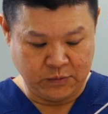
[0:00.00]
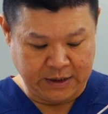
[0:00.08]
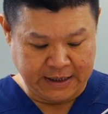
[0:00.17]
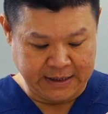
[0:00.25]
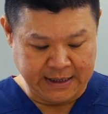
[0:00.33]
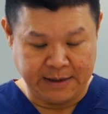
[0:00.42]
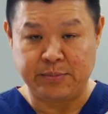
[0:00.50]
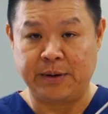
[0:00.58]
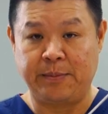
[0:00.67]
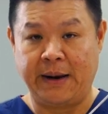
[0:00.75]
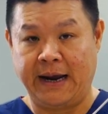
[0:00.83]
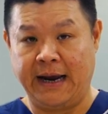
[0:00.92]
We can then
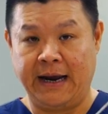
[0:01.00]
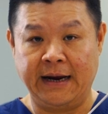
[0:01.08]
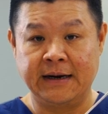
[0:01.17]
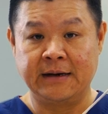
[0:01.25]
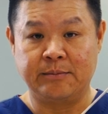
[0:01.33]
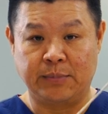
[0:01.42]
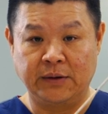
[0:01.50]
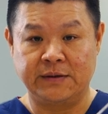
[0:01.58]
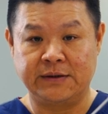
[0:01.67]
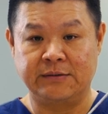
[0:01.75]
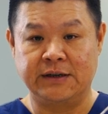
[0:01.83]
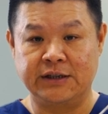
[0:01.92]
prepare both
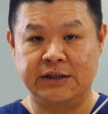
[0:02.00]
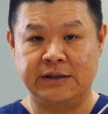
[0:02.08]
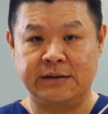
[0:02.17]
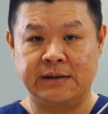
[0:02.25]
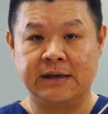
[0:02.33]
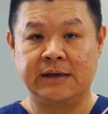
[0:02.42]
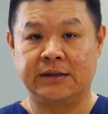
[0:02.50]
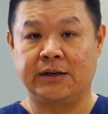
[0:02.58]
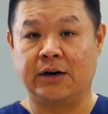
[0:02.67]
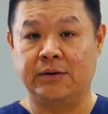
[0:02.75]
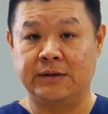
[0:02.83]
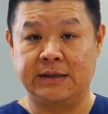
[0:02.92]
syringes to
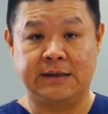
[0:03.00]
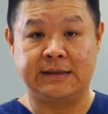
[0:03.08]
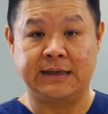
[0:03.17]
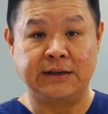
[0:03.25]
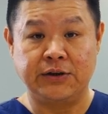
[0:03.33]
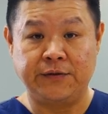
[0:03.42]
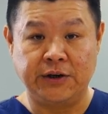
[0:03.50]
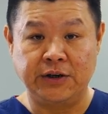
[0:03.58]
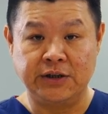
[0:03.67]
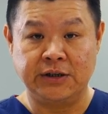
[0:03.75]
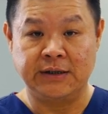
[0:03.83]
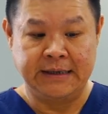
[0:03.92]
go into the
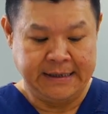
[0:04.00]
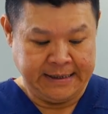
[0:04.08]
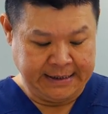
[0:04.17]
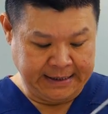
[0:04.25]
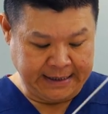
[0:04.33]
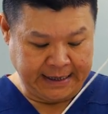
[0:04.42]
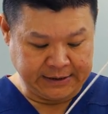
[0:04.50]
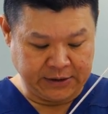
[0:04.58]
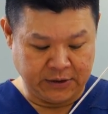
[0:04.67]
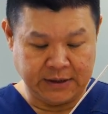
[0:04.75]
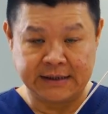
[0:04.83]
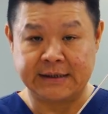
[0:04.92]
centrifuge, as
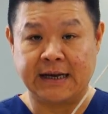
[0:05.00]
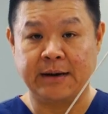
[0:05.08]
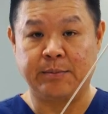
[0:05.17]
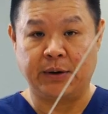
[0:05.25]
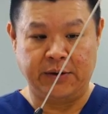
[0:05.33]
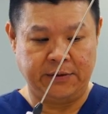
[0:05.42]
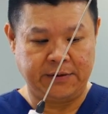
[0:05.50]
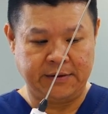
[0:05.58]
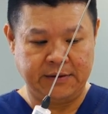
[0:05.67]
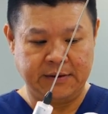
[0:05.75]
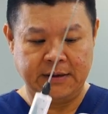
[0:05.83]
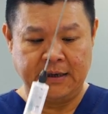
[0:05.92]
long as they're both
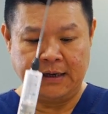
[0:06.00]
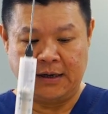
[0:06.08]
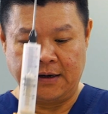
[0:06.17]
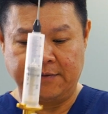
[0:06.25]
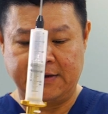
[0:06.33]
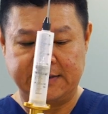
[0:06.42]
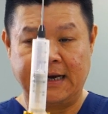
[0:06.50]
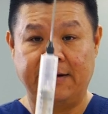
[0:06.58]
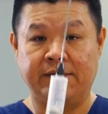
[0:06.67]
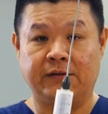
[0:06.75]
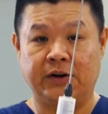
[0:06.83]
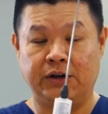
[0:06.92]
of the
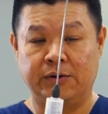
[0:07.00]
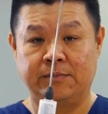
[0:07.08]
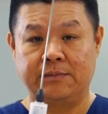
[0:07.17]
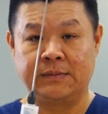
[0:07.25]
same volume.